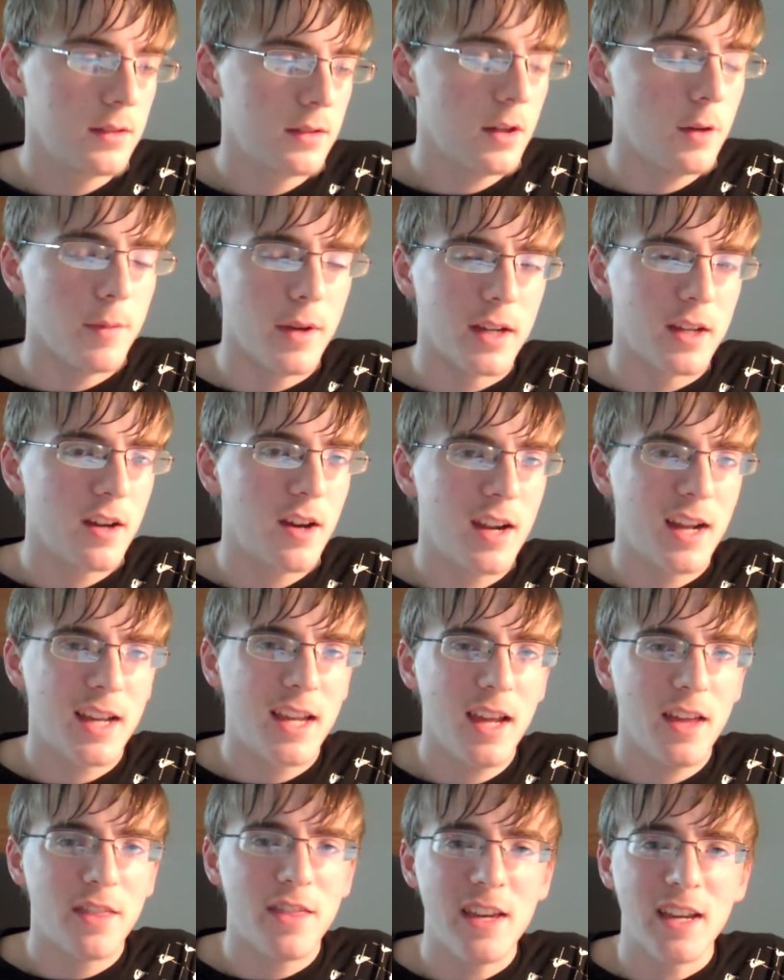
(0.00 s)
my god, I
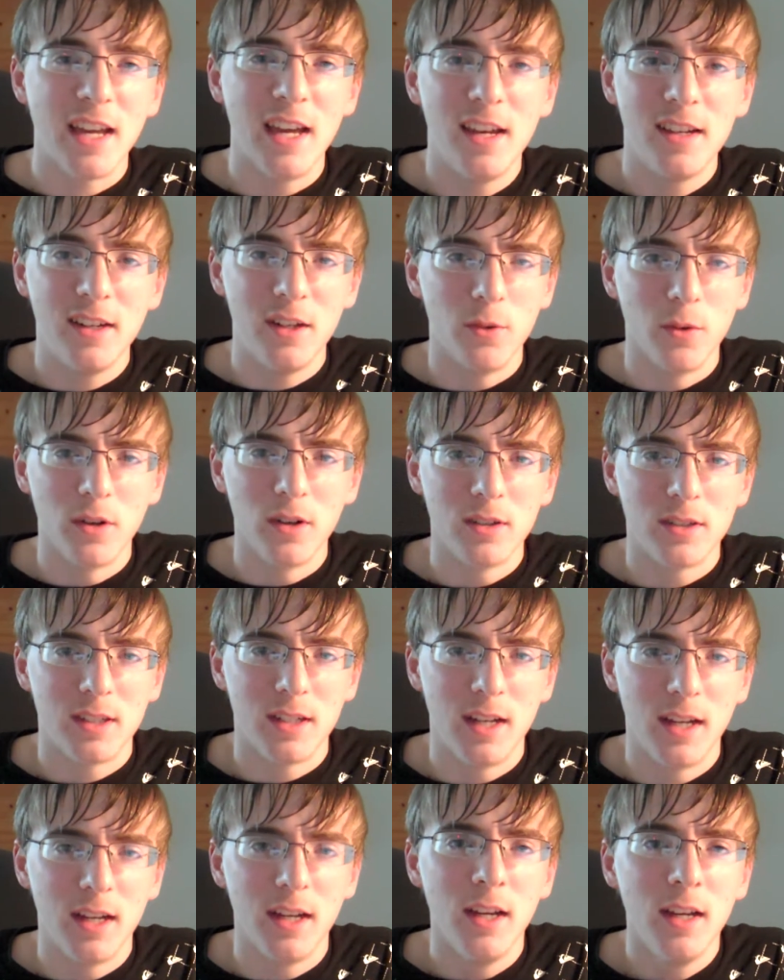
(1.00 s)
can't think of any word
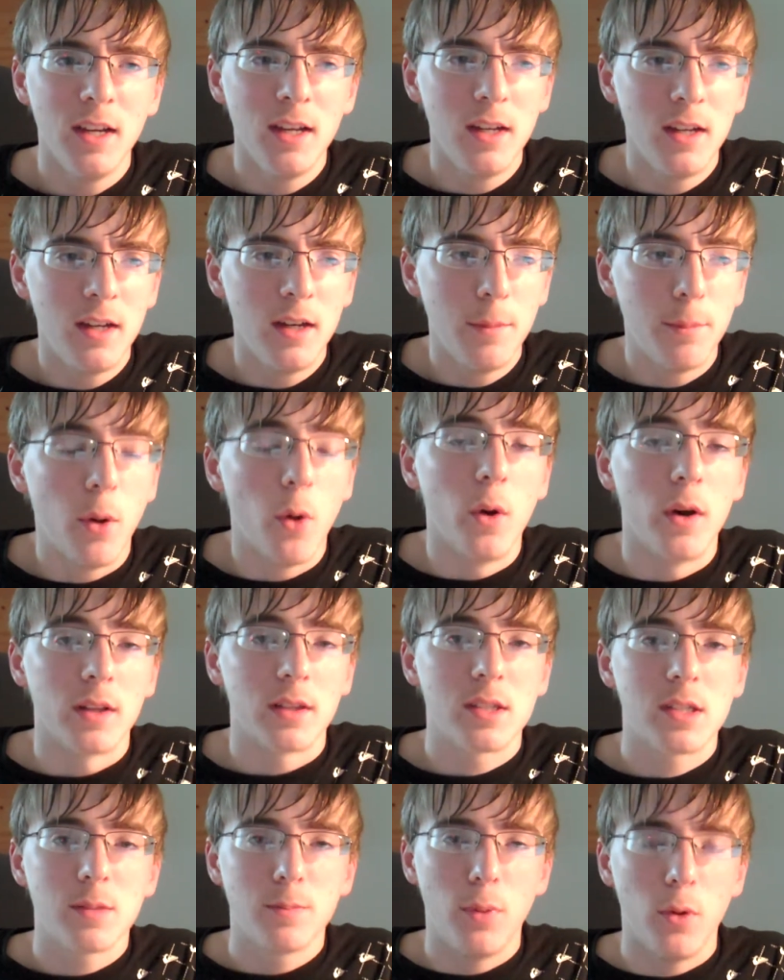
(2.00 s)
today.
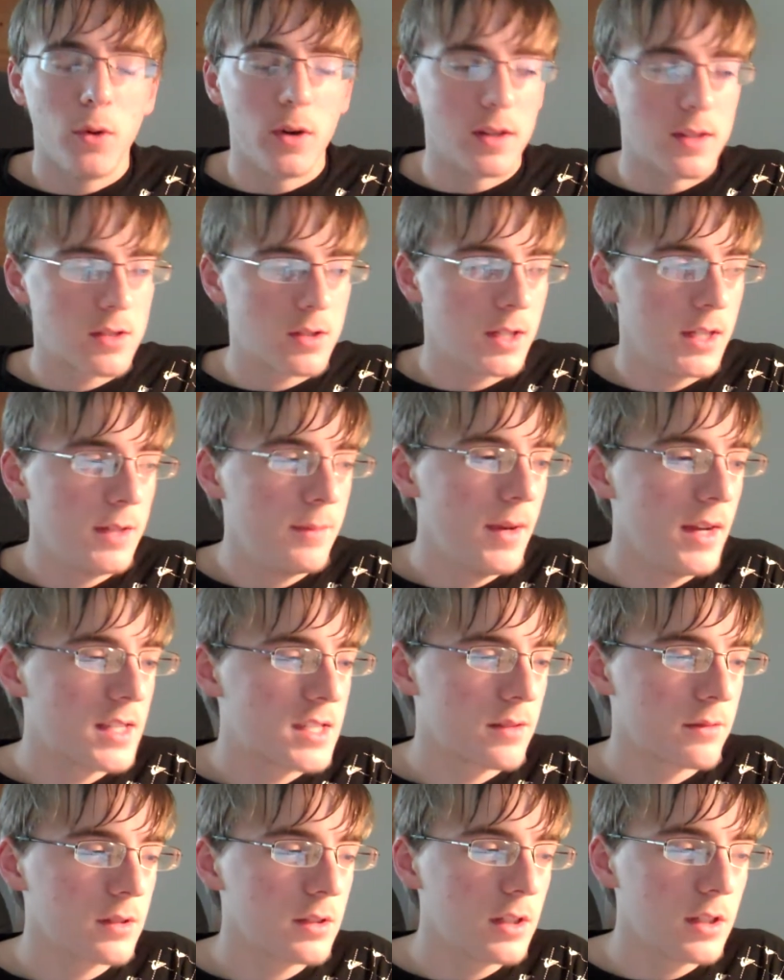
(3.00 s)
Points. He makes
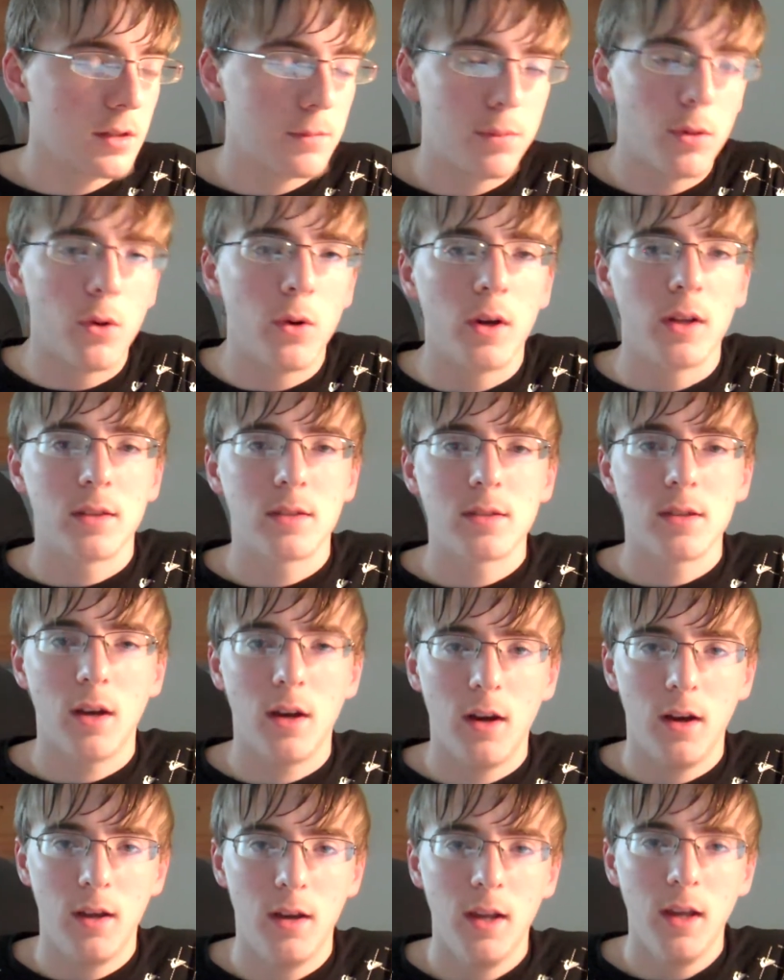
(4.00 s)
some really good points
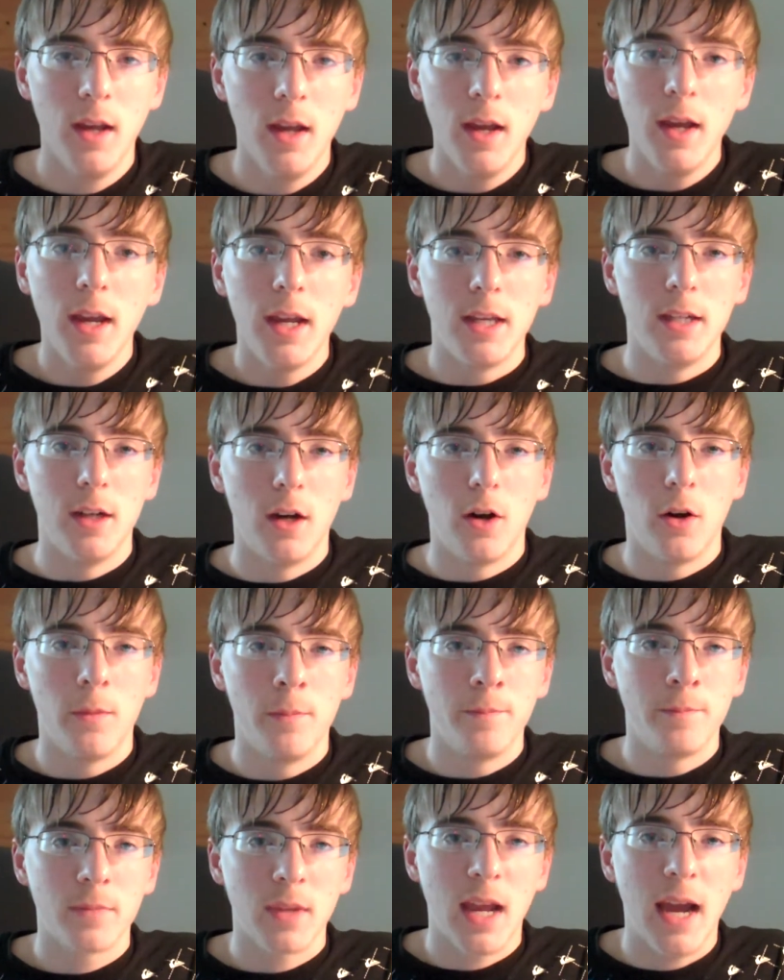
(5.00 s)
on, you know,
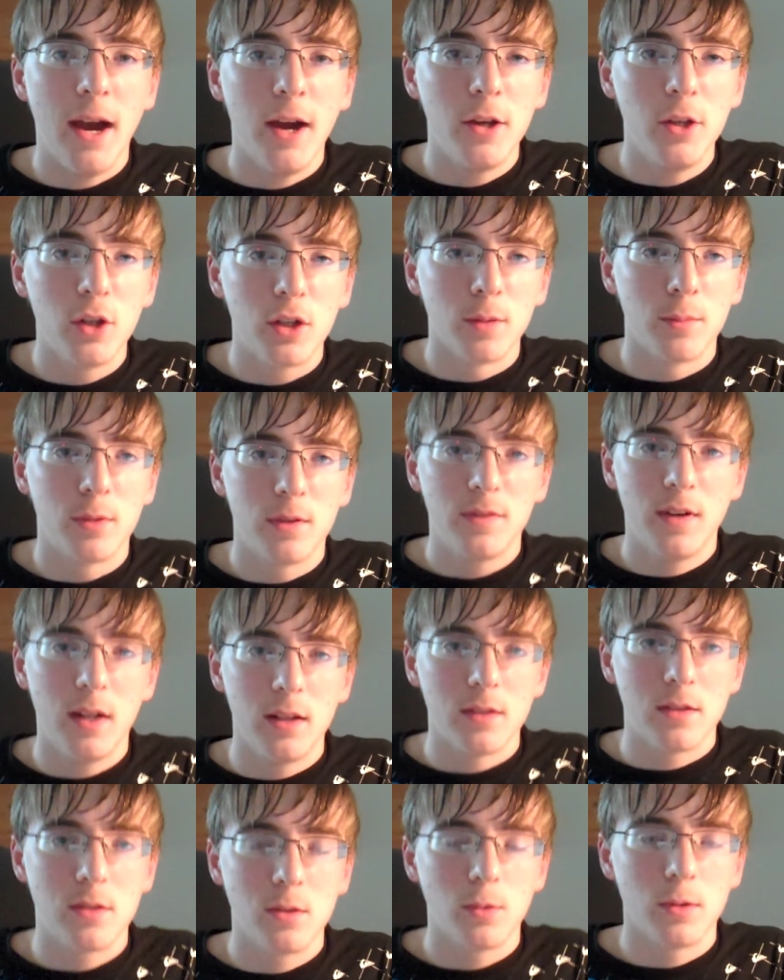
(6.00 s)
how you can
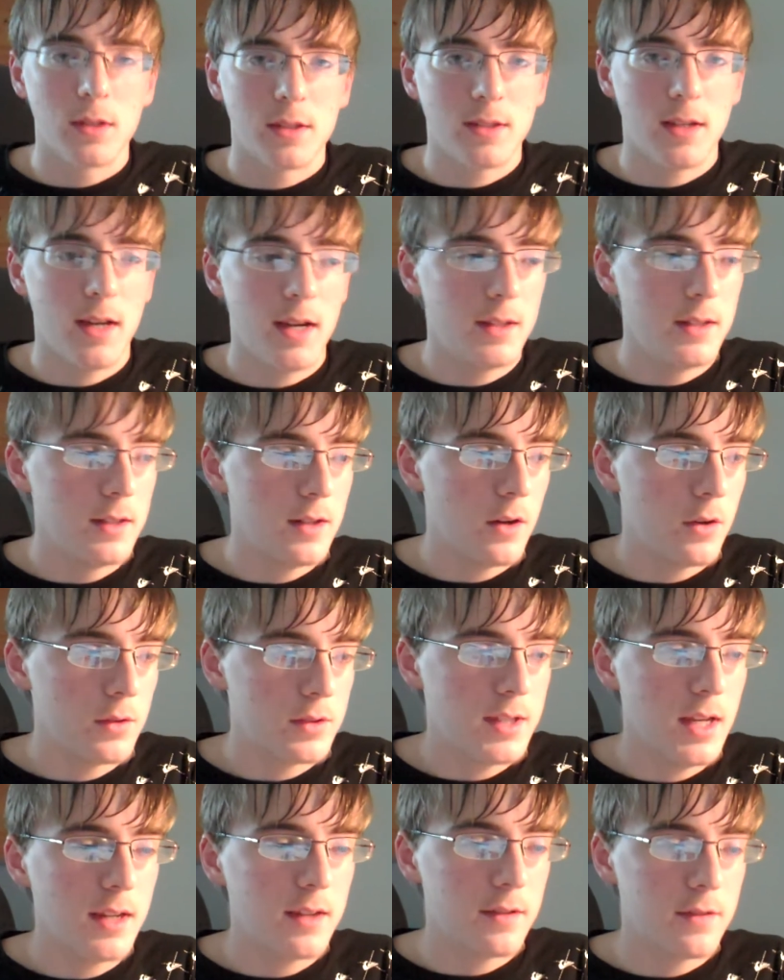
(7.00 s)
prevent suicide, you know,
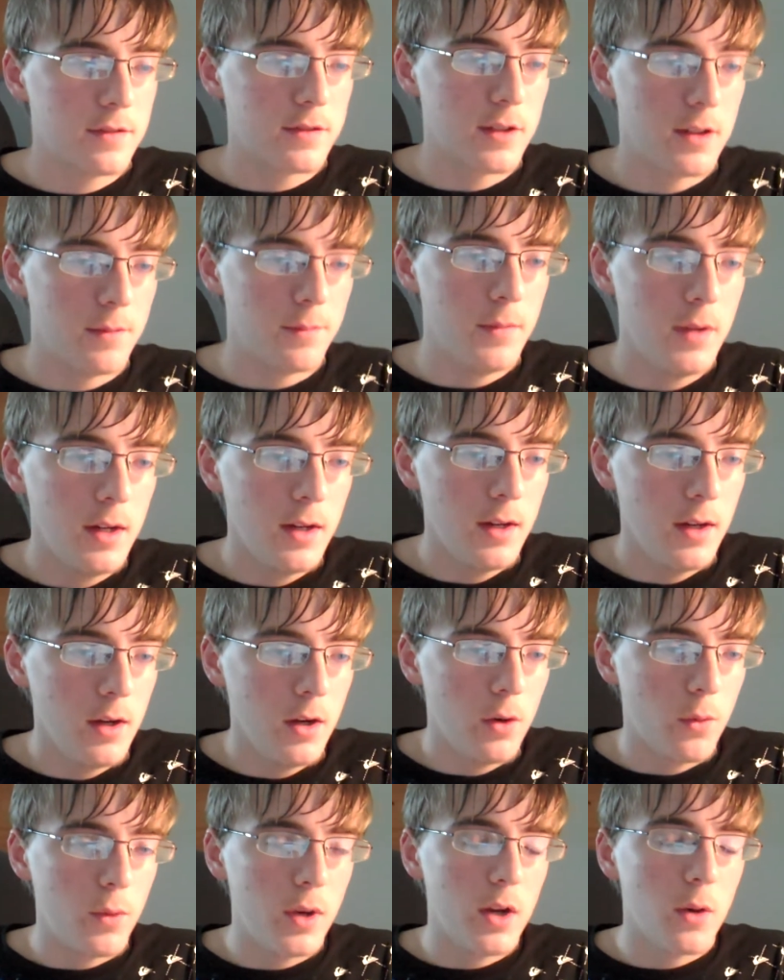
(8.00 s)
taken from,
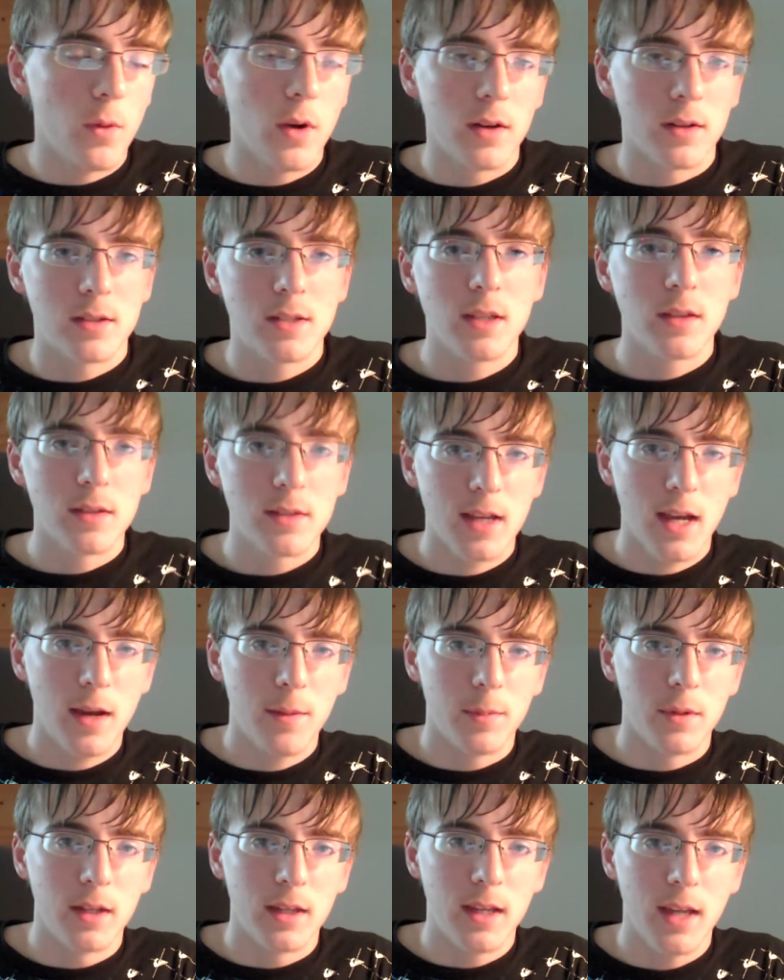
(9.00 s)
we don't want to see this
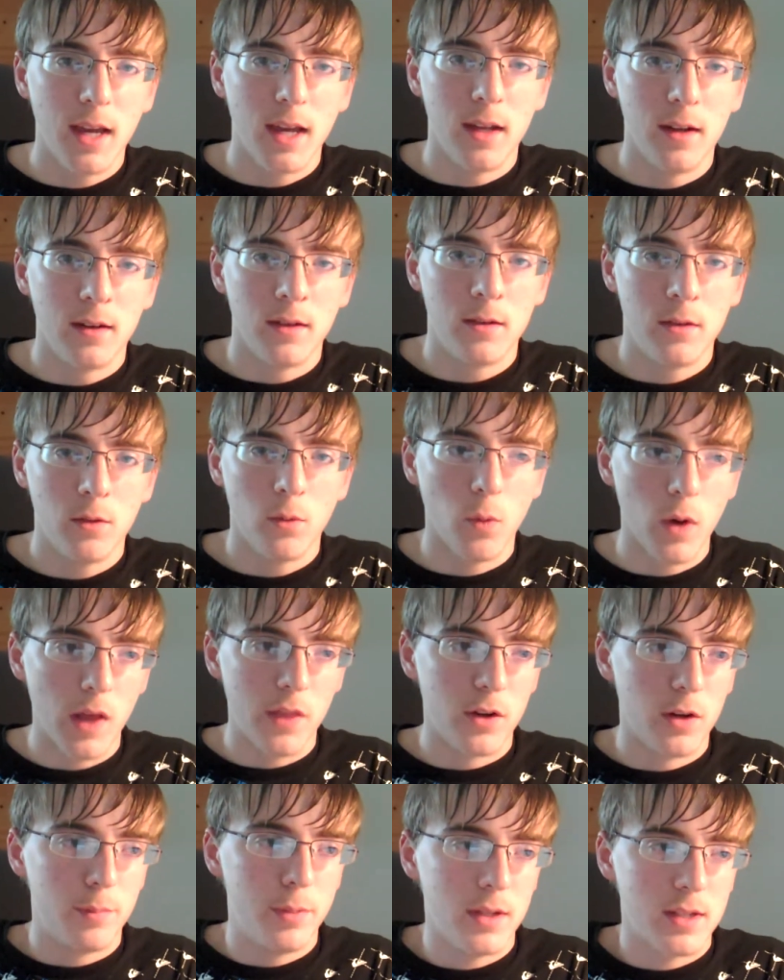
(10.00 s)
happen again,
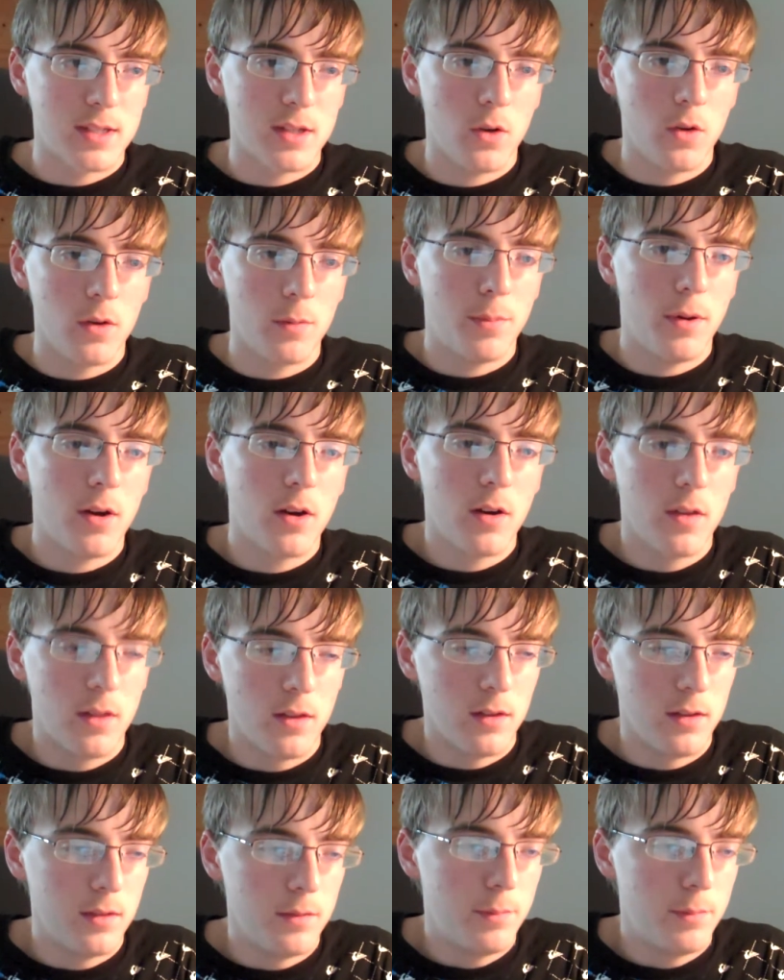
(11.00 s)
whether it be someone part of the